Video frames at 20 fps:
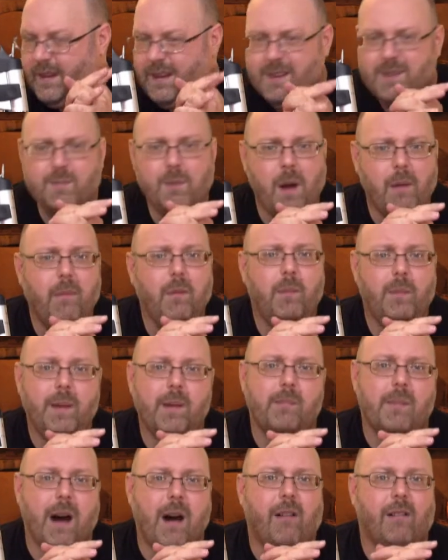That's
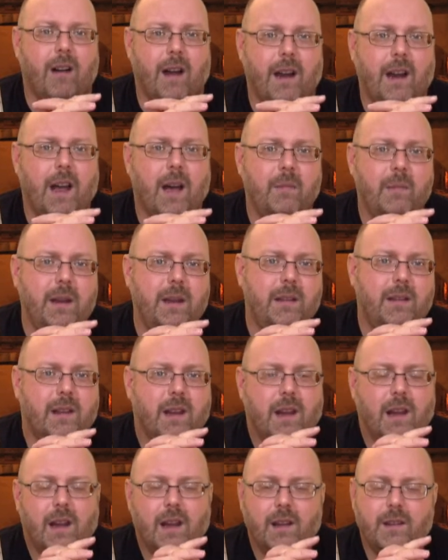probably about right. I
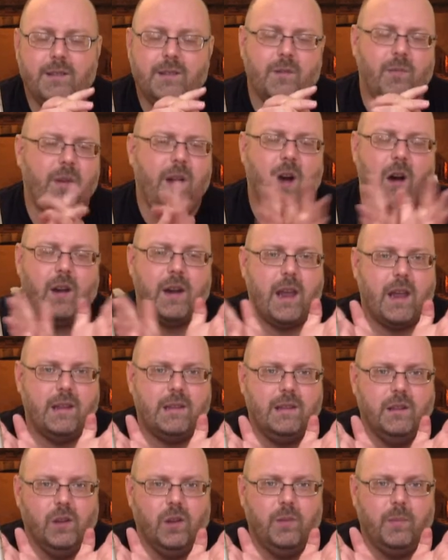mean, like I said, we all
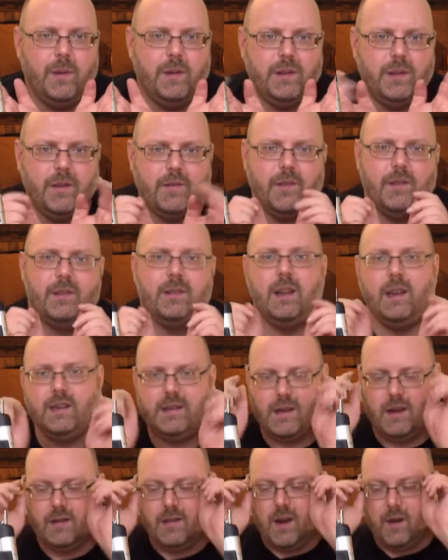get a little bit different
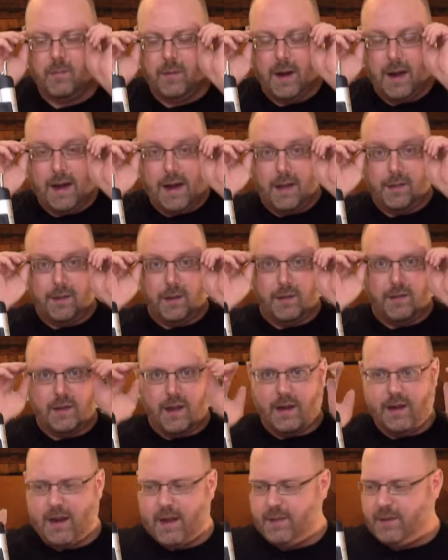things here and there, but I got the
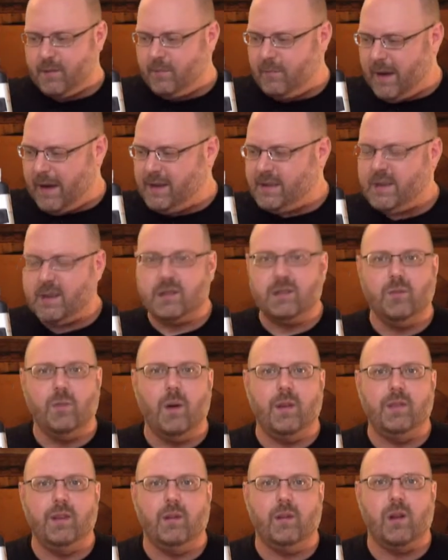I got the basics of
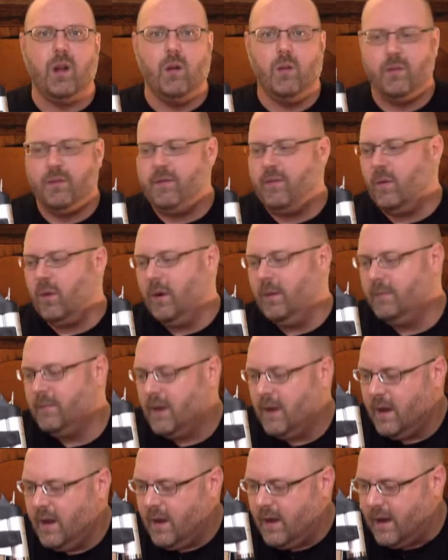what they were going for.
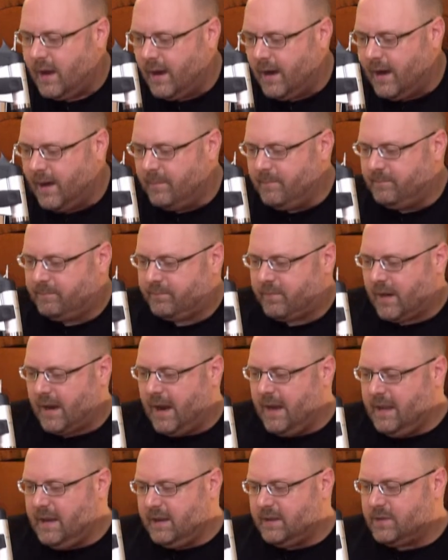Um,
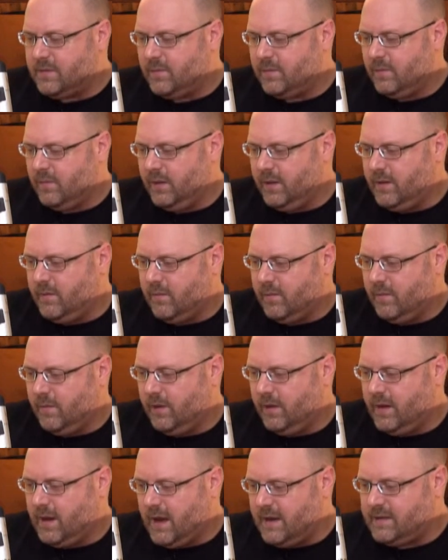I think it's really,
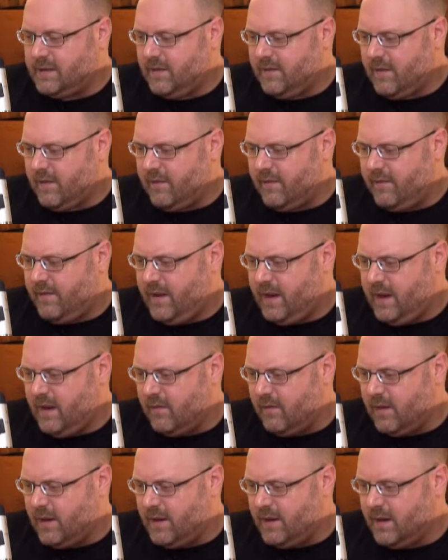really nice. You even have
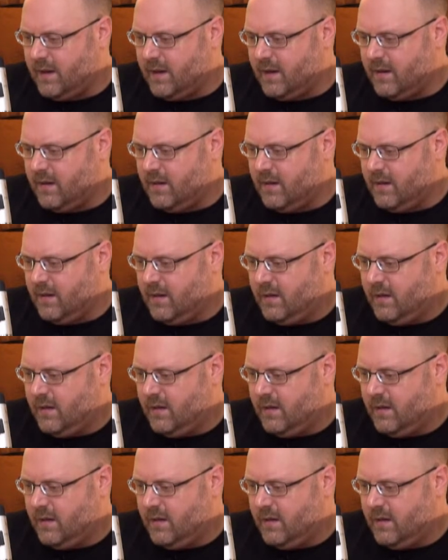video on here.